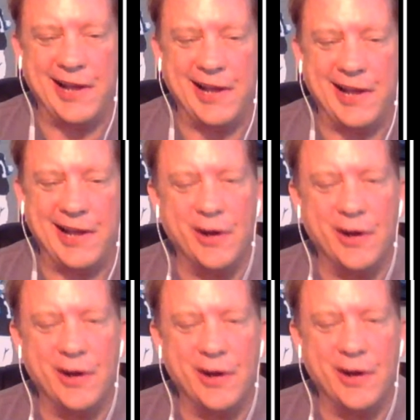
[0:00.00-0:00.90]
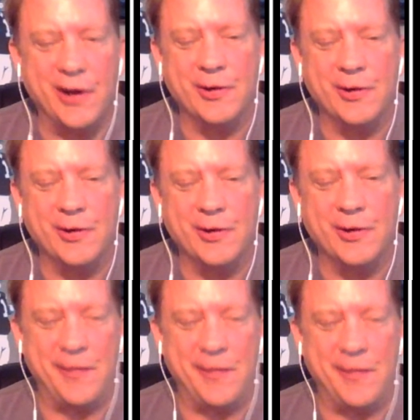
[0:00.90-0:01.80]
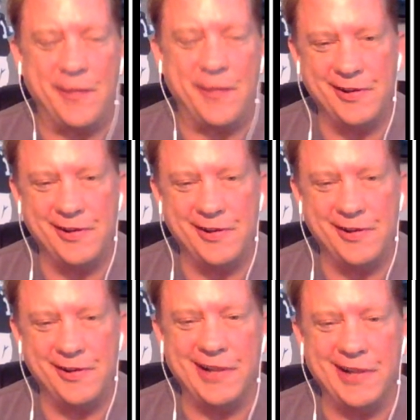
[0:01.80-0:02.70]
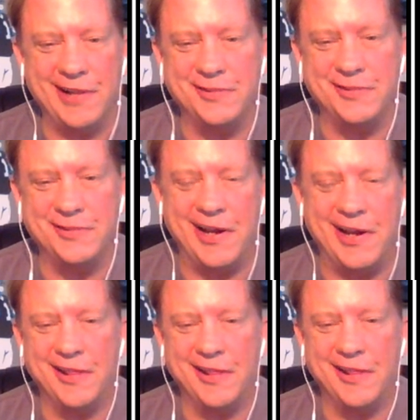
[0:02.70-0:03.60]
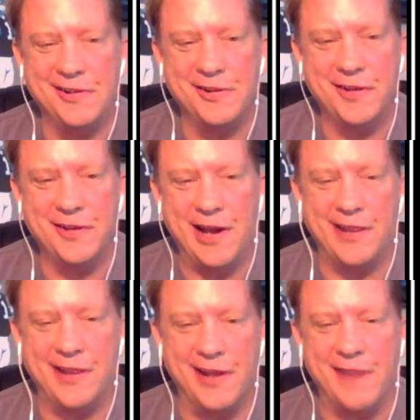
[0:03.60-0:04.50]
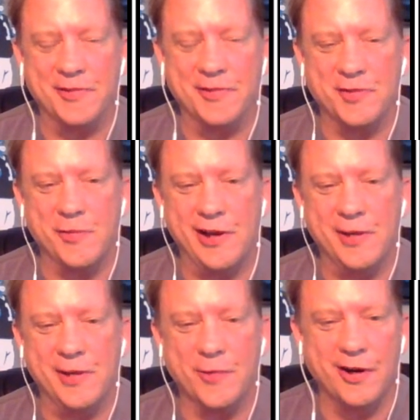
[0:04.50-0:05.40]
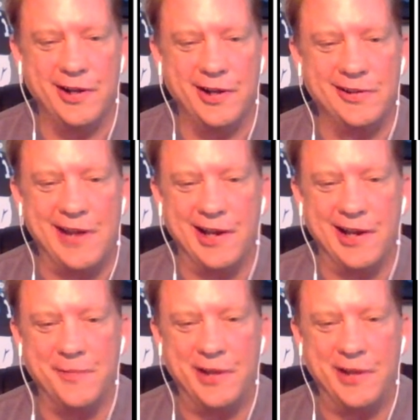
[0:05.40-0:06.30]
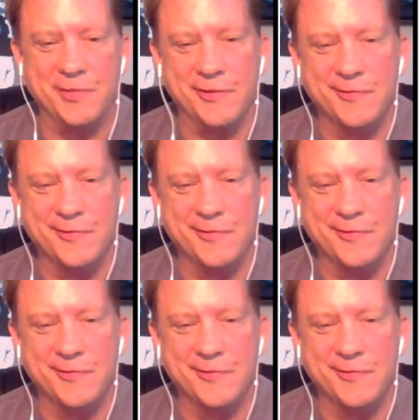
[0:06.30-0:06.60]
you, man. Where are you at, man? You look like you snuck out of the office for a minute at work, and you're down in the basement.